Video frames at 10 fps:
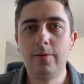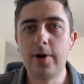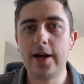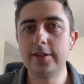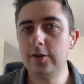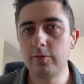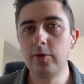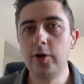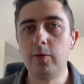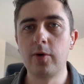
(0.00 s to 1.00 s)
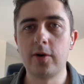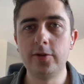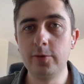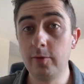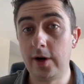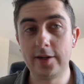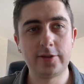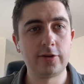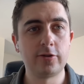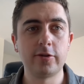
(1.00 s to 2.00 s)
Whereas in the real world, you would want to
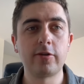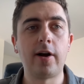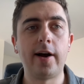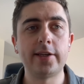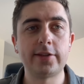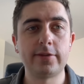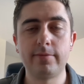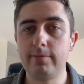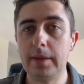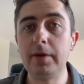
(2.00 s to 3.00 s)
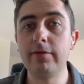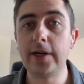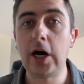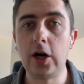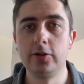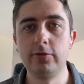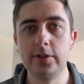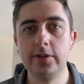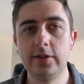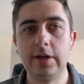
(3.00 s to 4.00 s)
search across maybe even
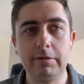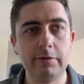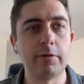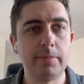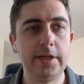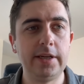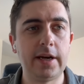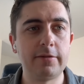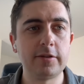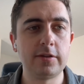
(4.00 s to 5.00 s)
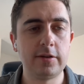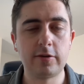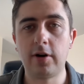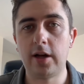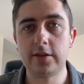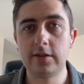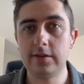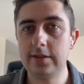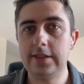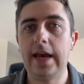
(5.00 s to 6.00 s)
hundreds of different PDFs across
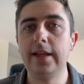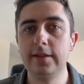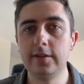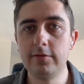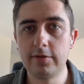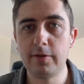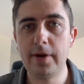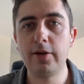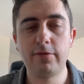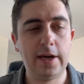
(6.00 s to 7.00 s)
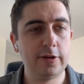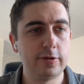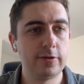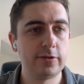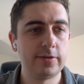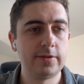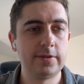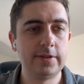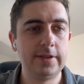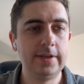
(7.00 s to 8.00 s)
tens of different manufacturers.
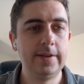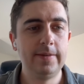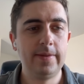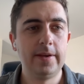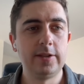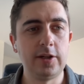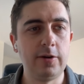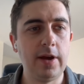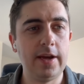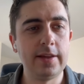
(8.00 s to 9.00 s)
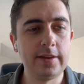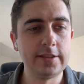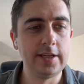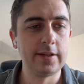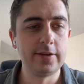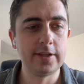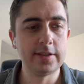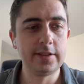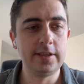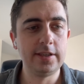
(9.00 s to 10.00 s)
So let's take a look and
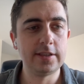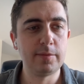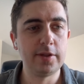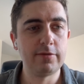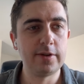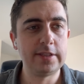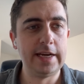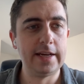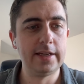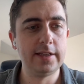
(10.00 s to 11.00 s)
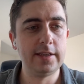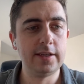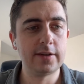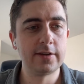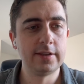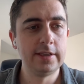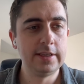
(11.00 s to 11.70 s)
see some of the different data in here.